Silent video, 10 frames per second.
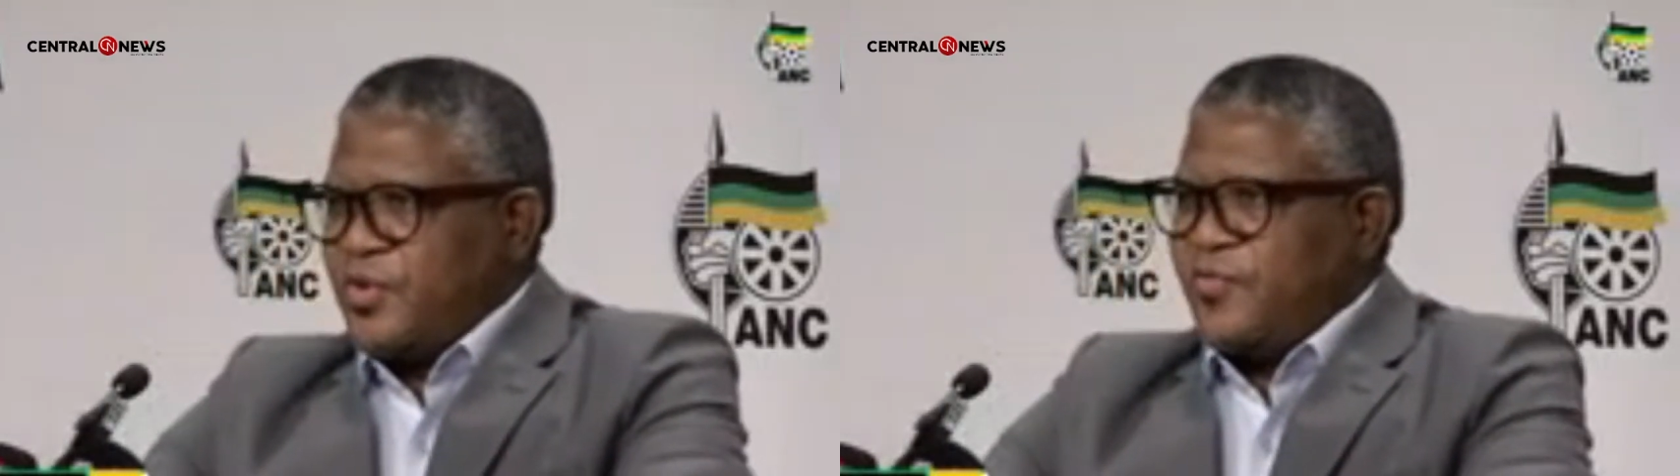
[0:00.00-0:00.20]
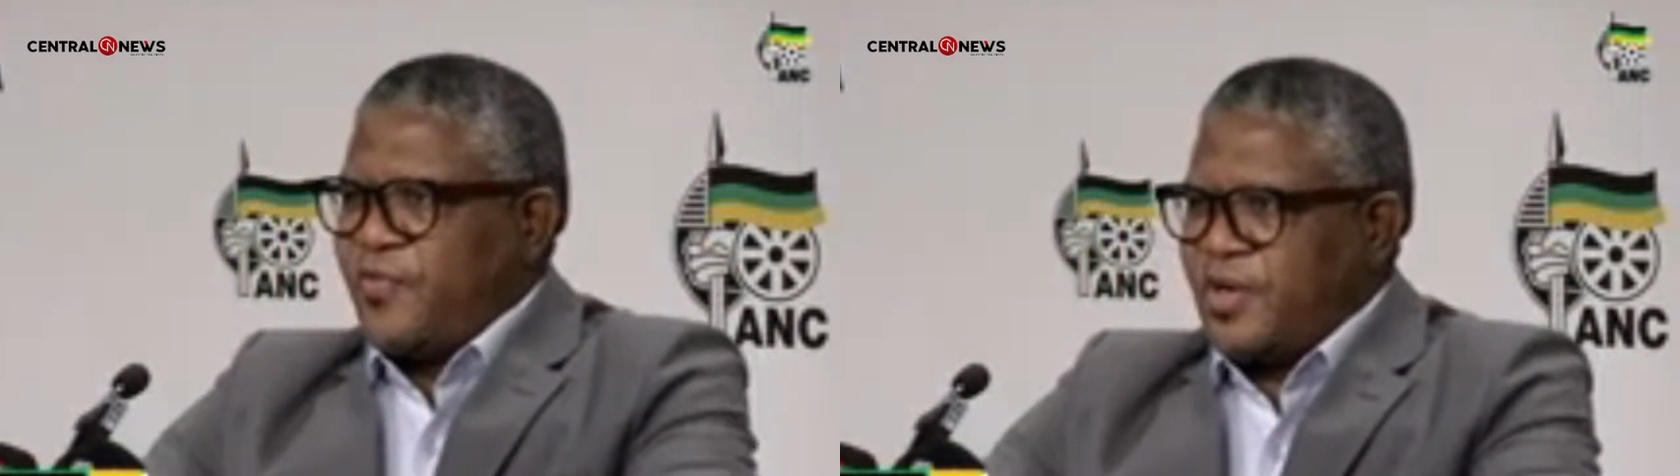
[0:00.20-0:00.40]

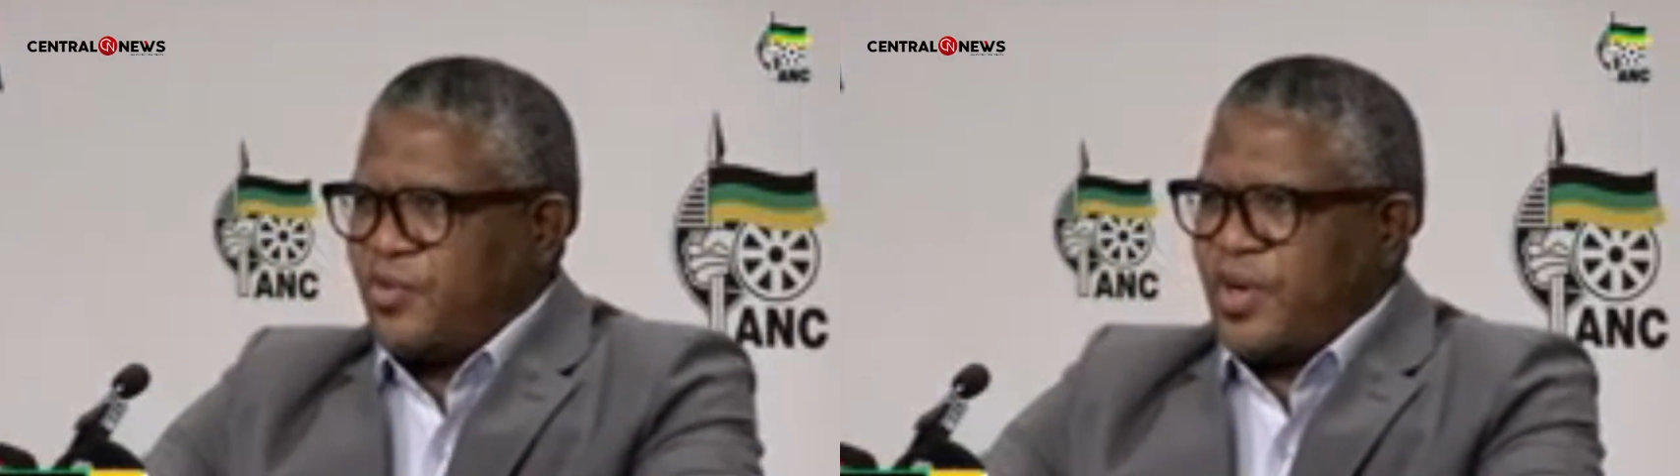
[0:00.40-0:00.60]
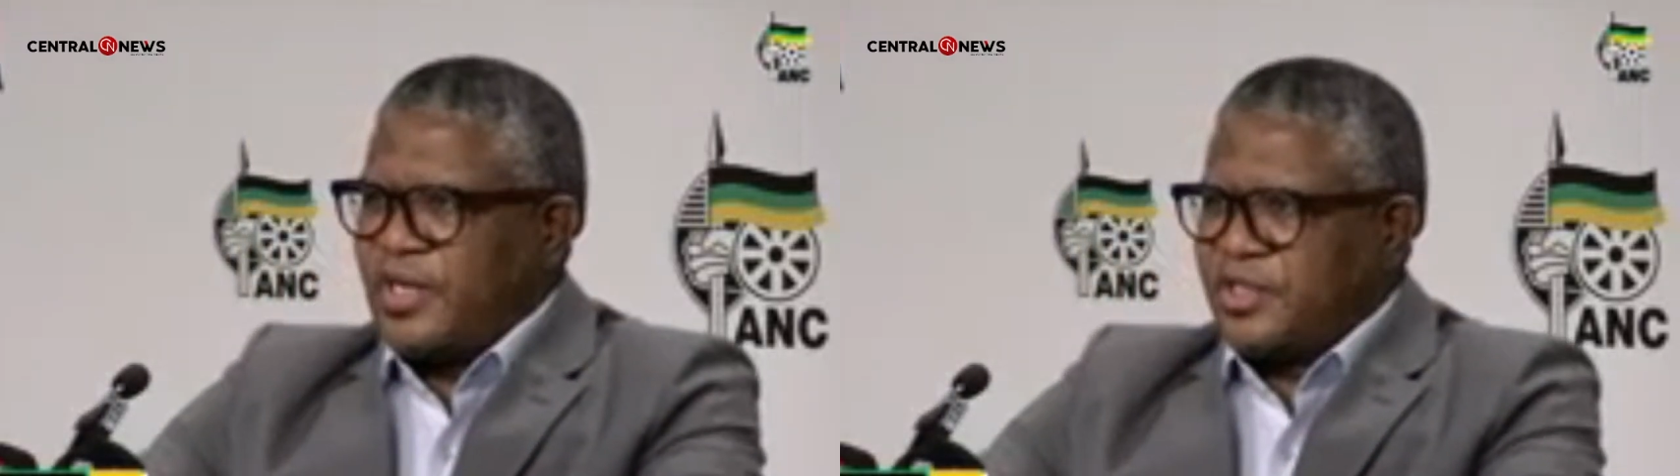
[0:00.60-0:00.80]
for a
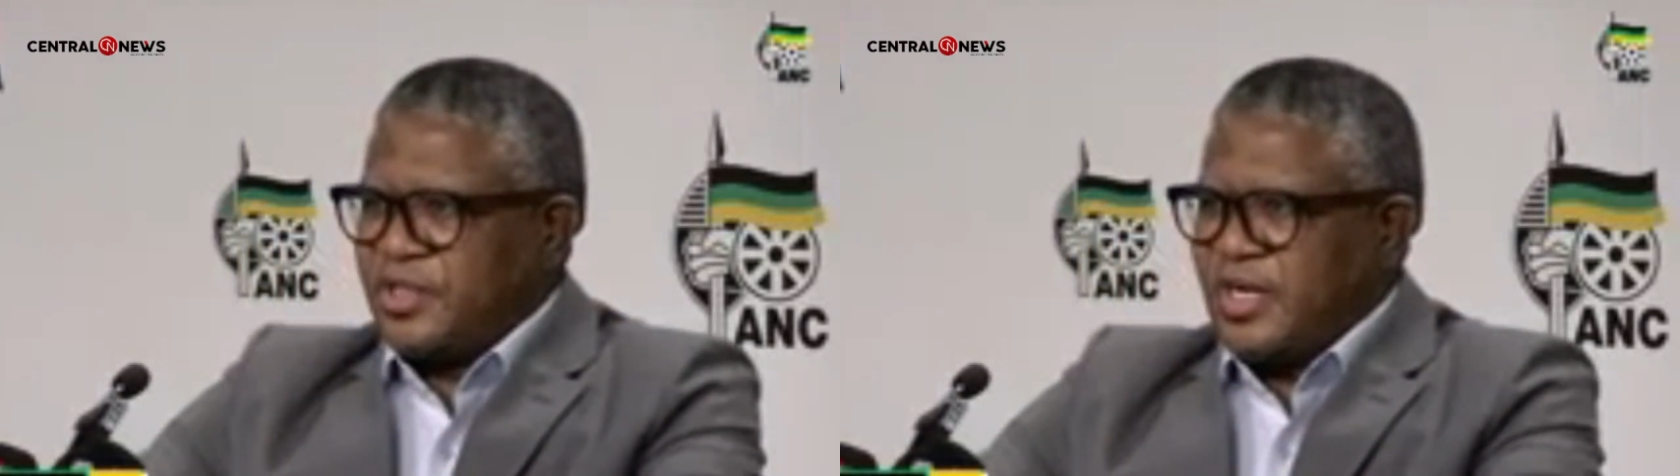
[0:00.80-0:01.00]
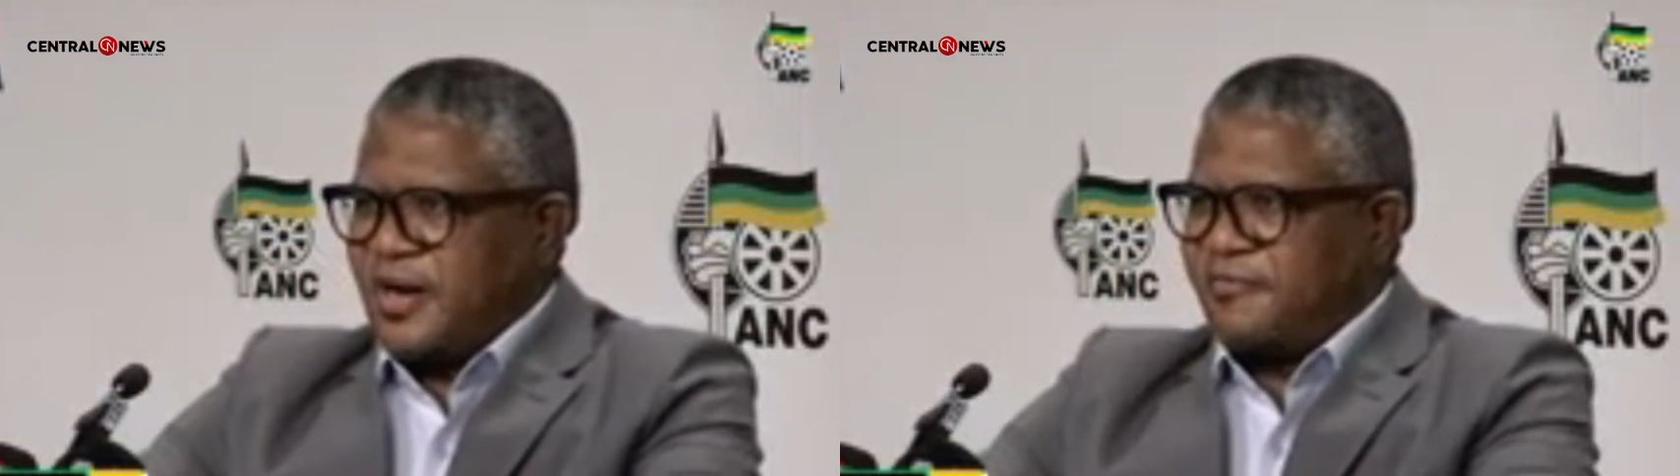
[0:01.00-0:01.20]

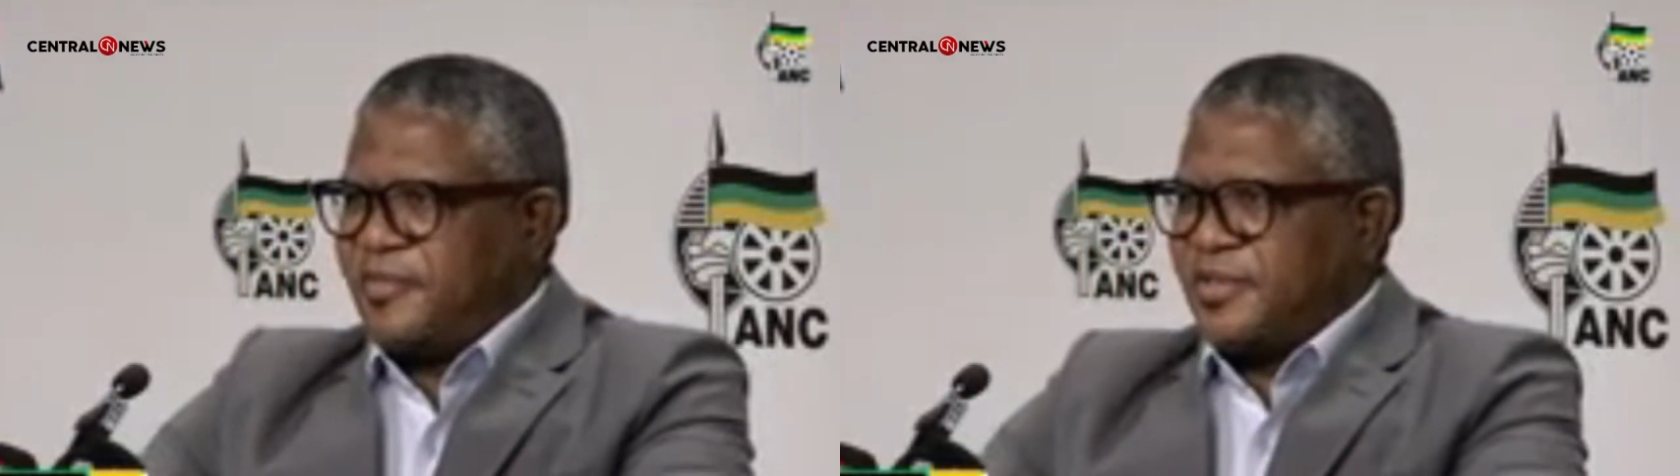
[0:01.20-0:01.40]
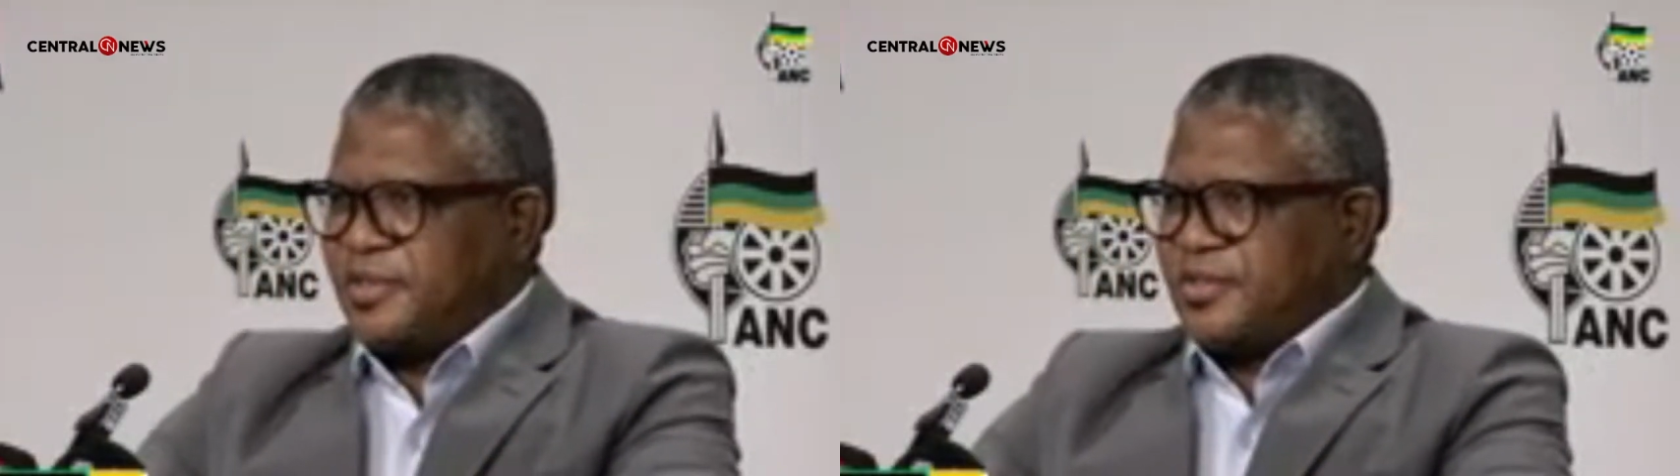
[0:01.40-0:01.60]
coalition
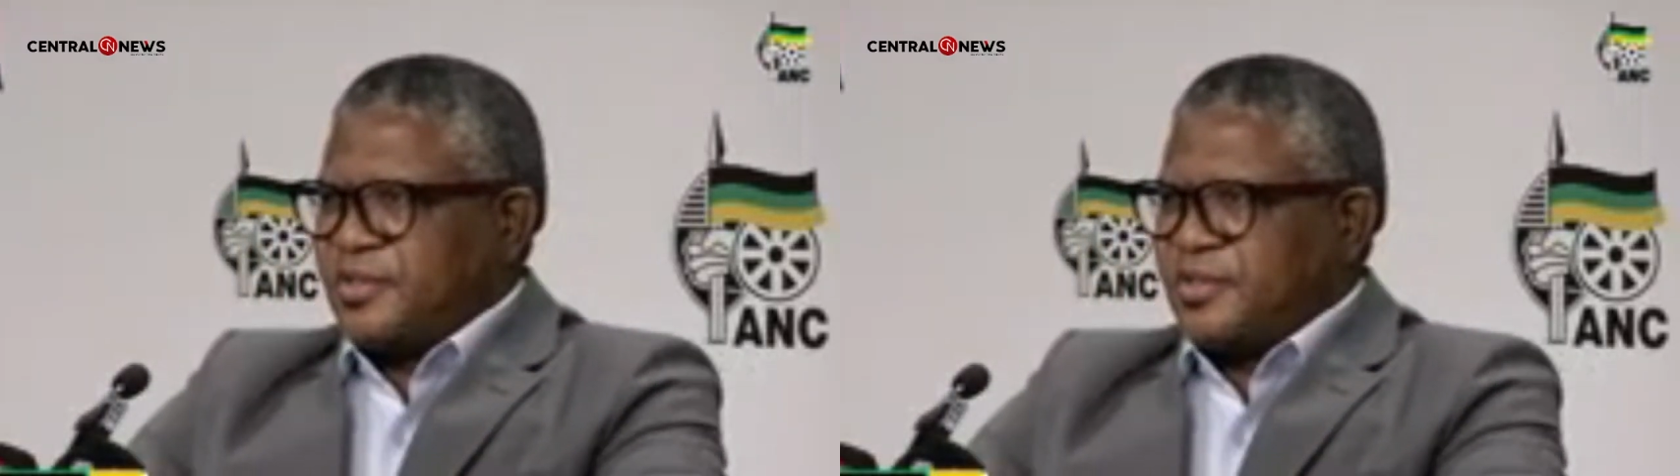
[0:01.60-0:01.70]
government.